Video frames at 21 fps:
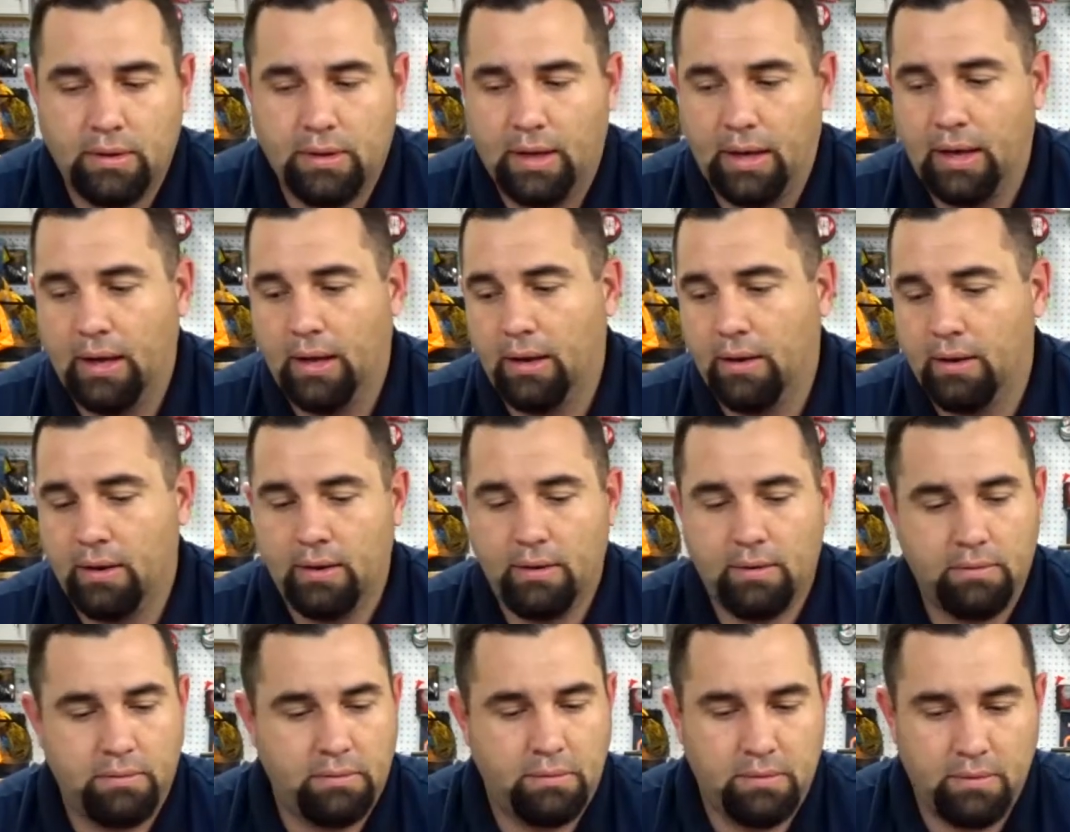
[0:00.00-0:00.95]
and
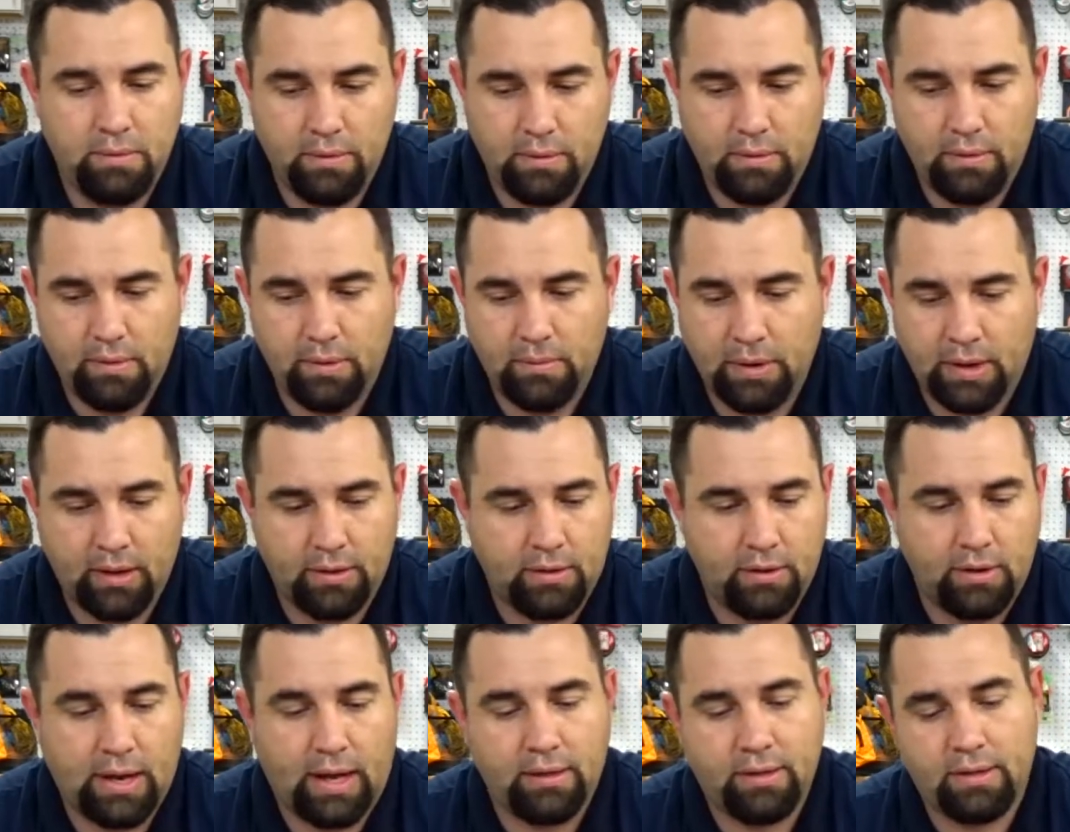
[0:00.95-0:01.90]
because
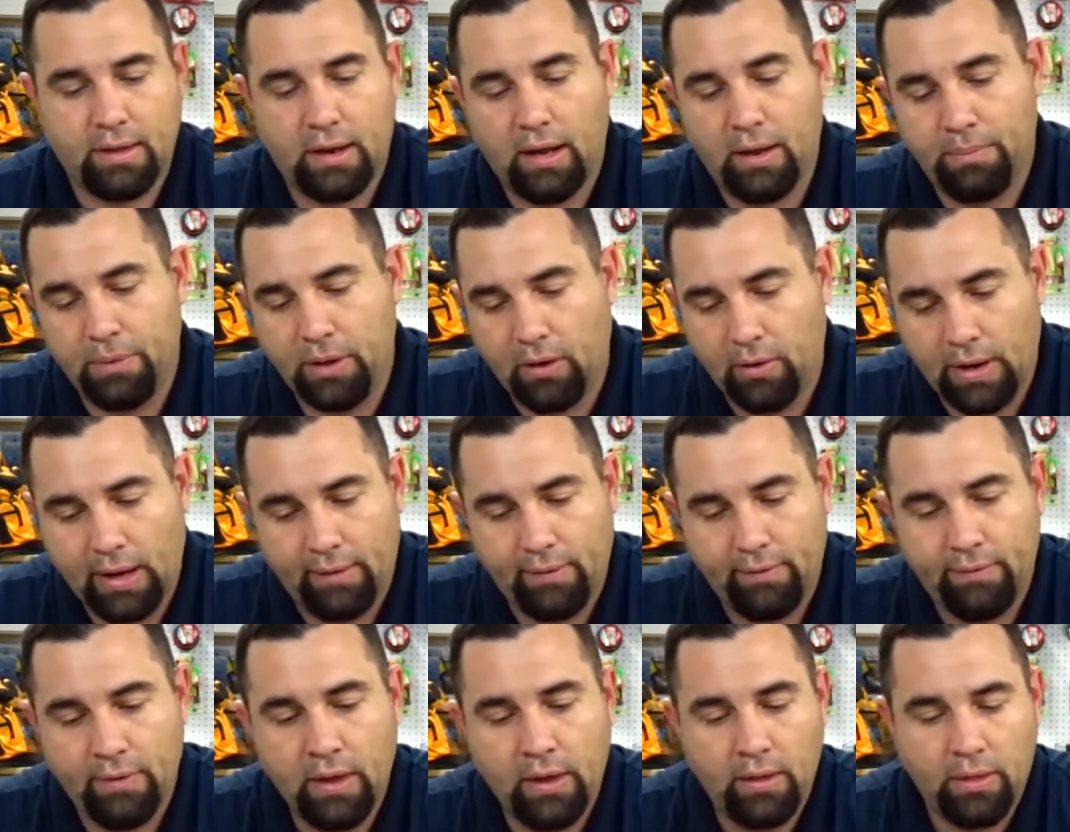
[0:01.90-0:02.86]
you're not set up, you don't
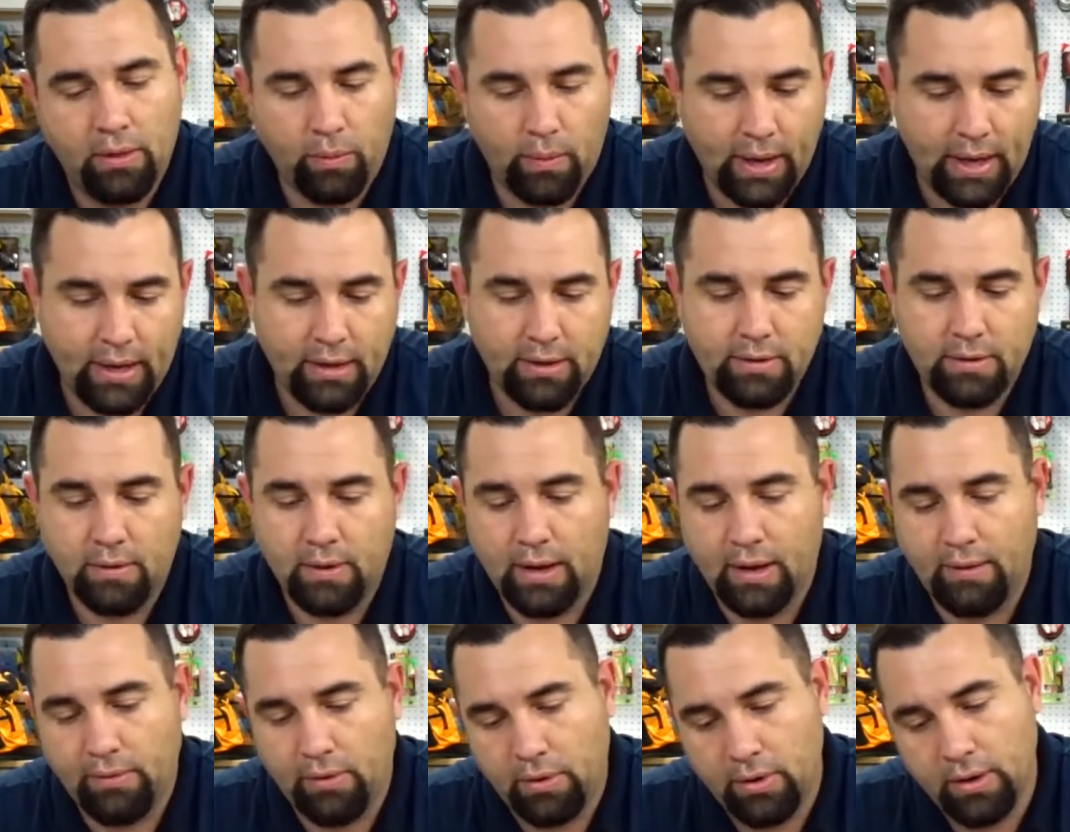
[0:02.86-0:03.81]
have the weights, you don't
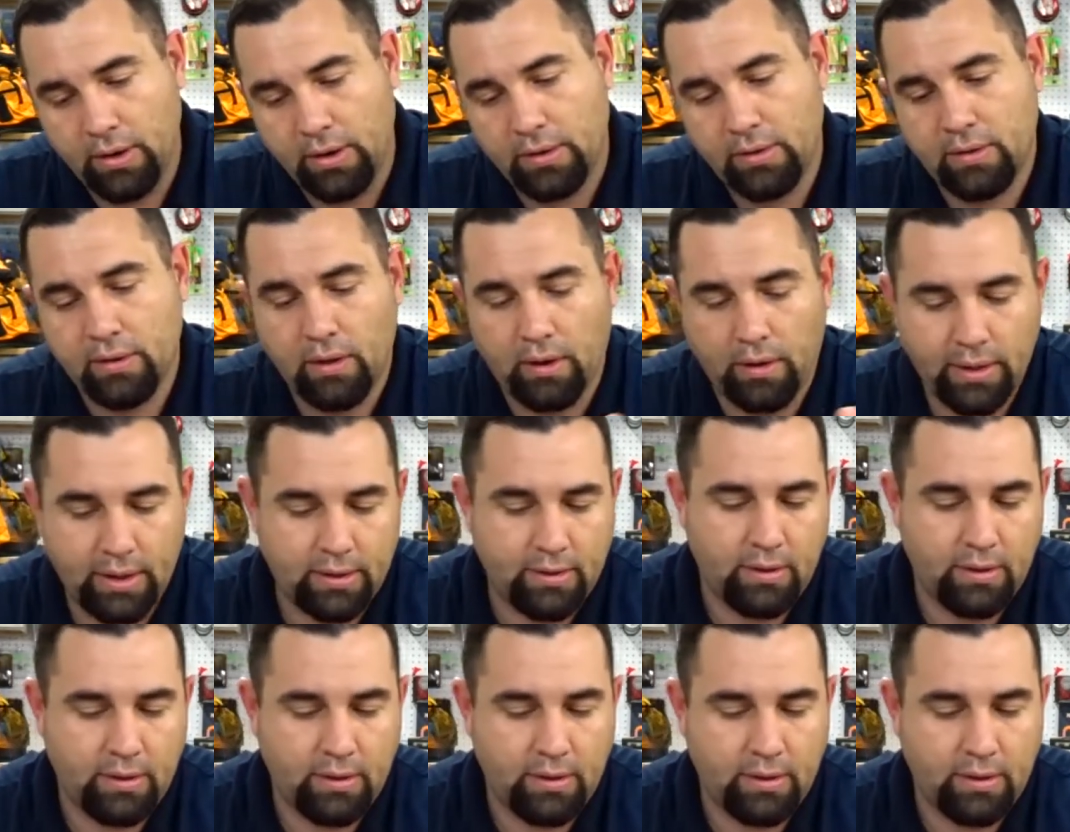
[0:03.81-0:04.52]
have the hooks, all that